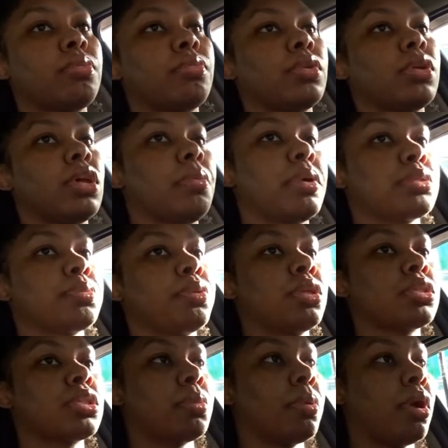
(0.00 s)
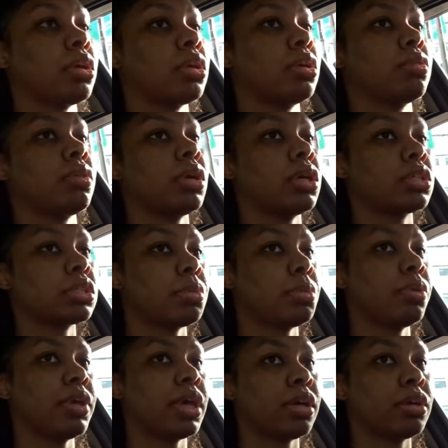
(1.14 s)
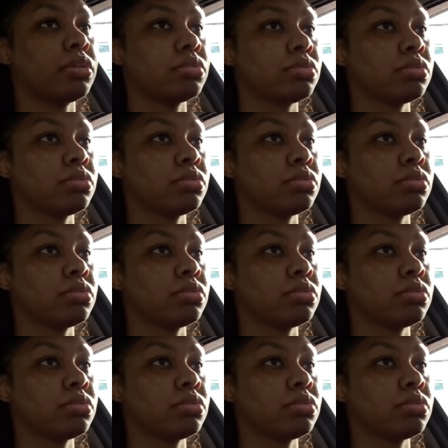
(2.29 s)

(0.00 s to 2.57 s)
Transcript: Yeah, I'm pulling to the parking garage. Come on, y'all.